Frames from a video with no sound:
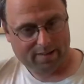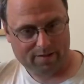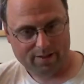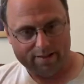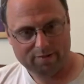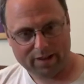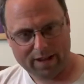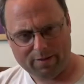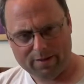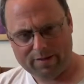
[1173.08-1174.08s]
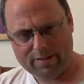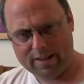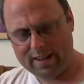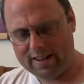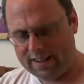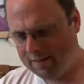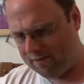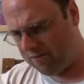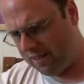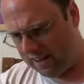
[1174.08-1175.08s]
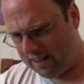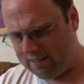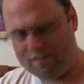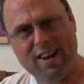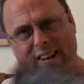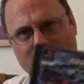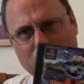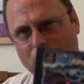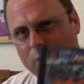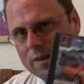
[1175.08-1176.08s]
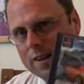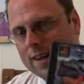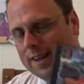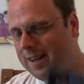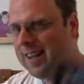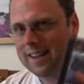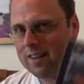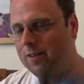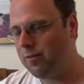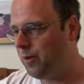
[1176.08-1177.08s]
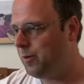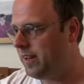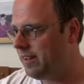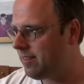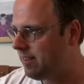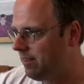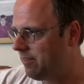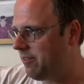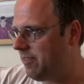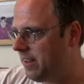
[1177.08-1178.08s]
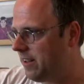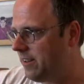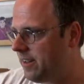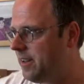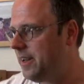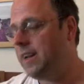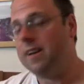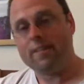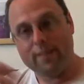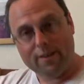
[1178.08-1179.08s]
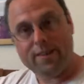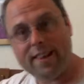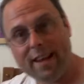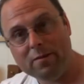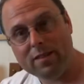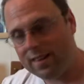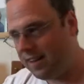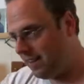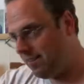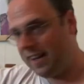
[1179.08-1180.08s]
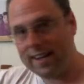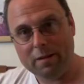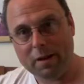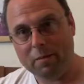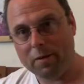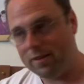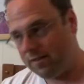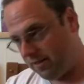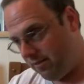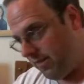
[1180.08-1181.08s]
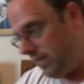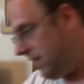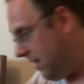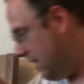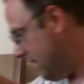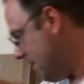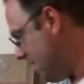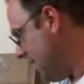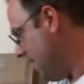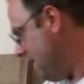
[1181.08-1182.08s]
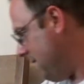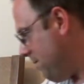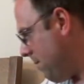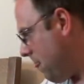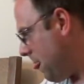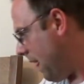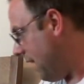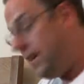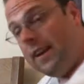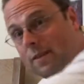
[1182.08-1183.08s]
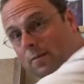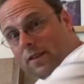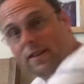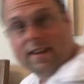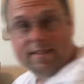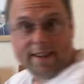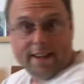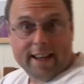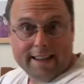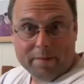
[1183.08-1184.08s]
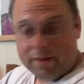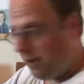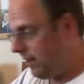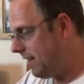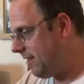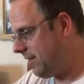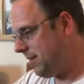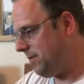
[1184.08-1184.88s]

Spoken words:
a ton of levels, tracks, but I had a lot of fun with this. It was really good. So then, like I'll say, eBay purchase. And last but not least,